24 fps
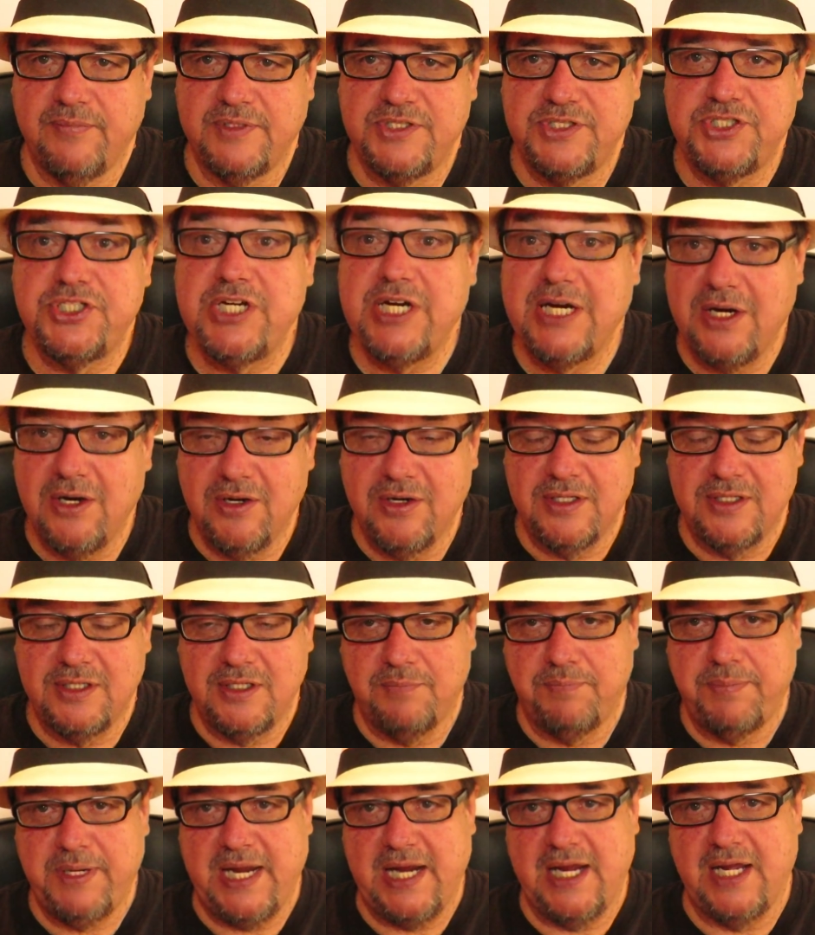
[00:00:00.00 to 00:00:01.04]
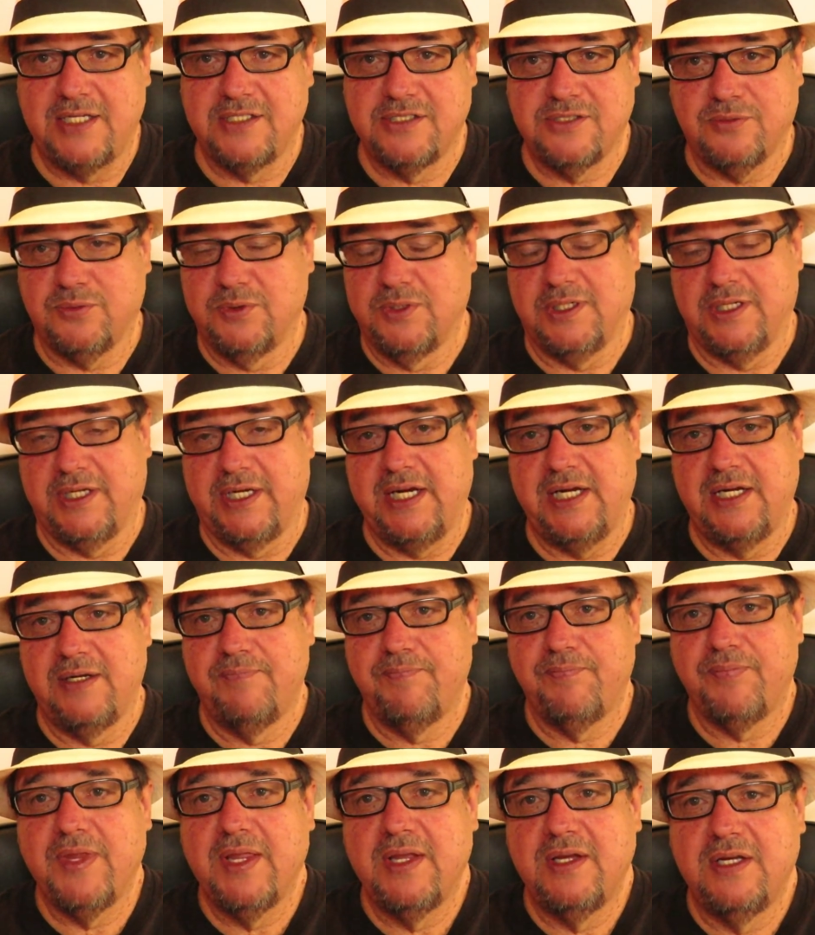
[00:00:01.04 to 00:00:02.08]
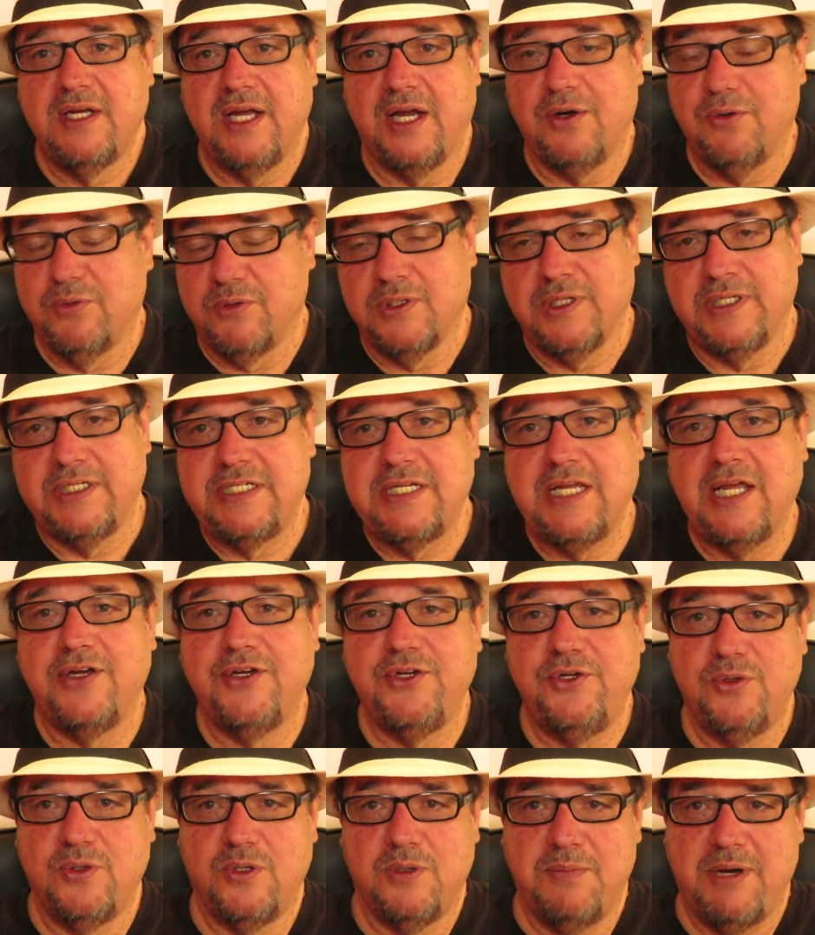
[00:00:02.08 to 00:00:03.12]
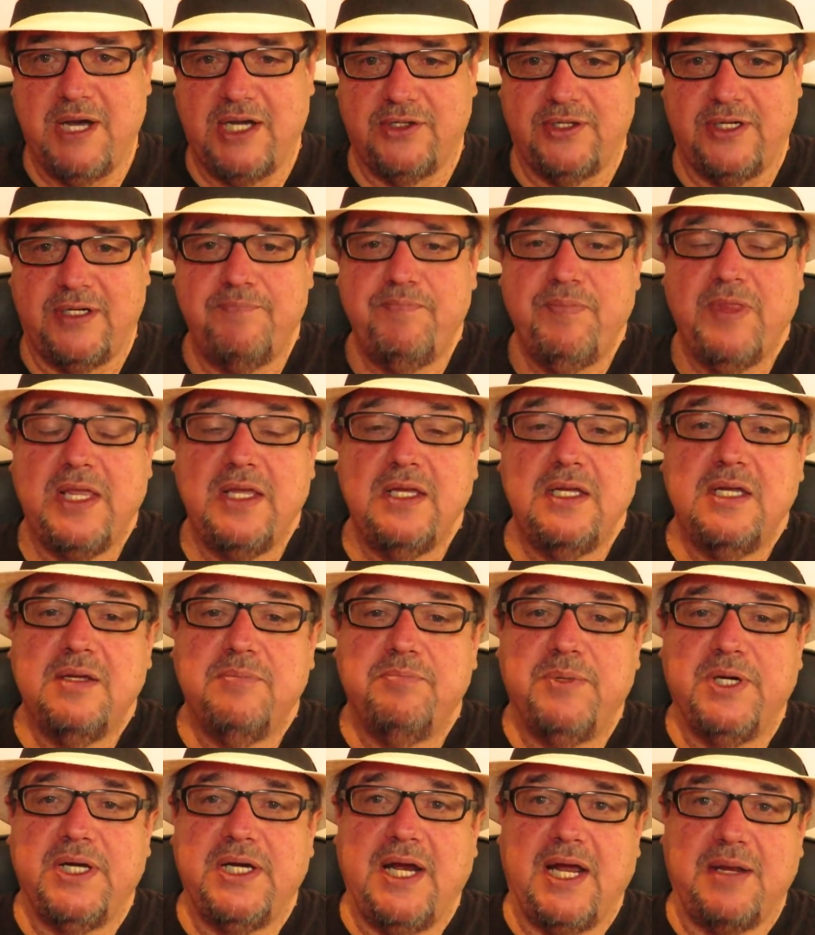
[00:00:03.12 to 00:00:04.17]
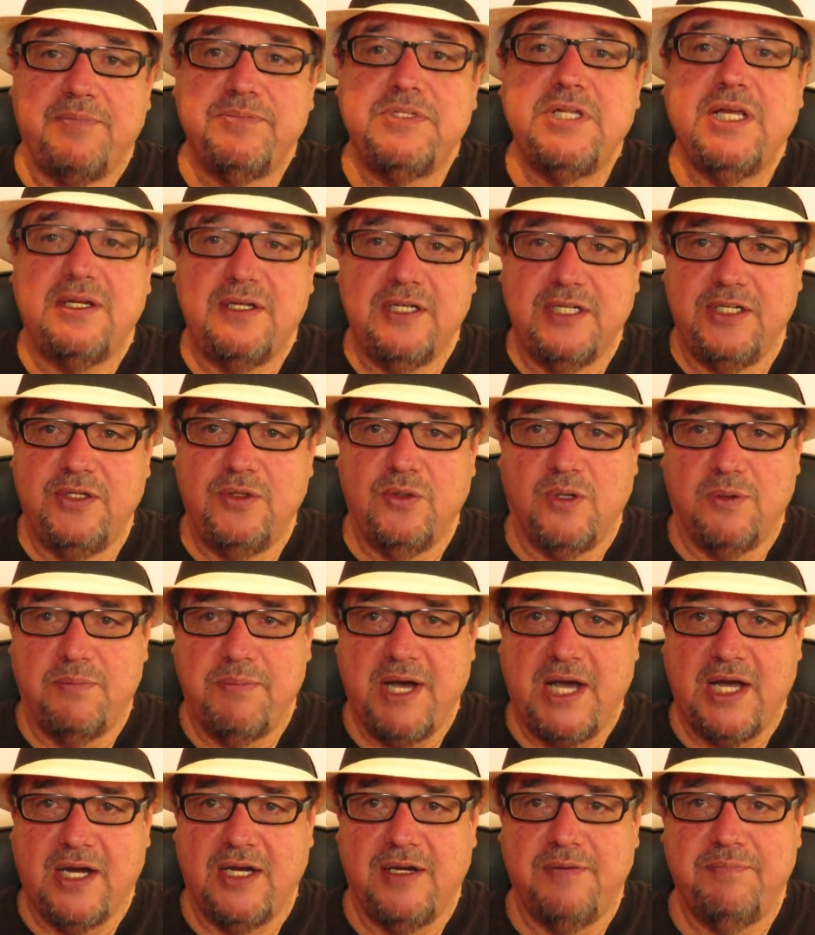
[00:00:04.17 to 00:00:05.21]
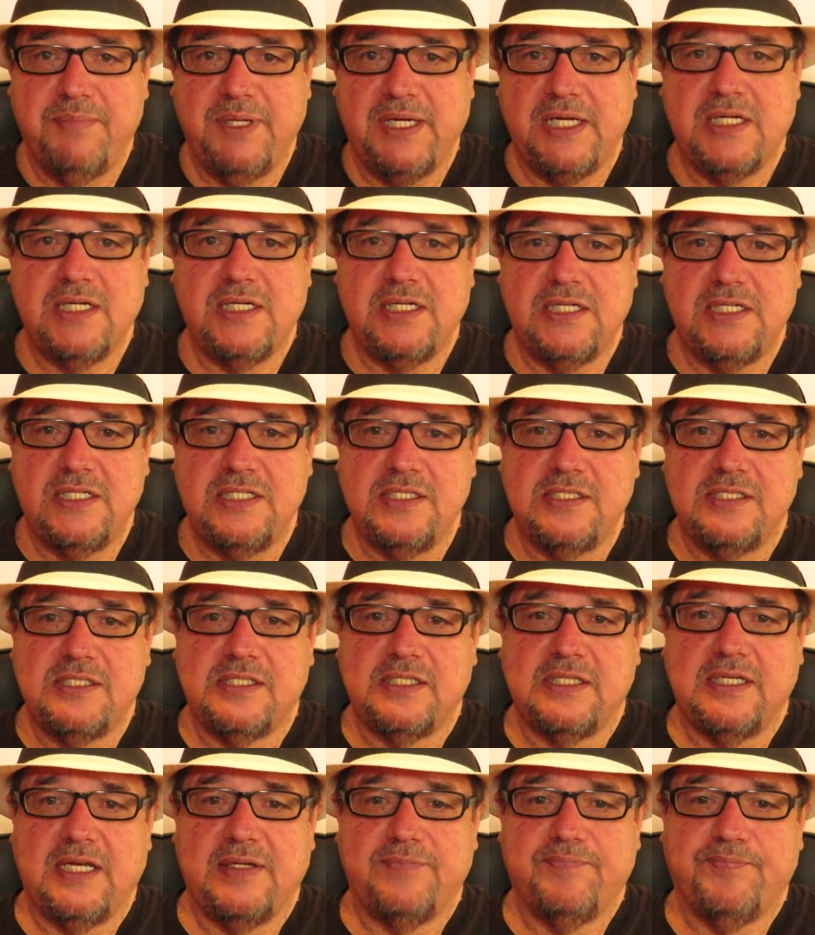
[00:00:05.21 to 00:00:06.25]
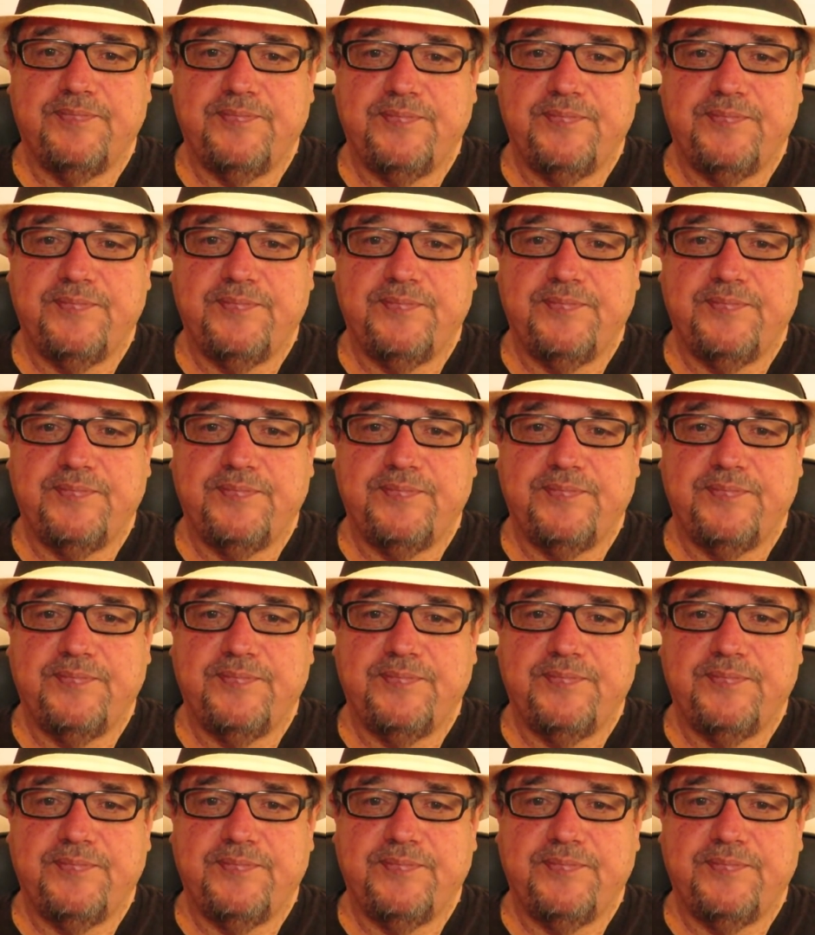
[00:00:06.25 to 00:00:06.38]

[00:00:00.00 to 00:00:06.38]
shared in the past. Really, I don't really tell you about it, but I'm telling you about it because.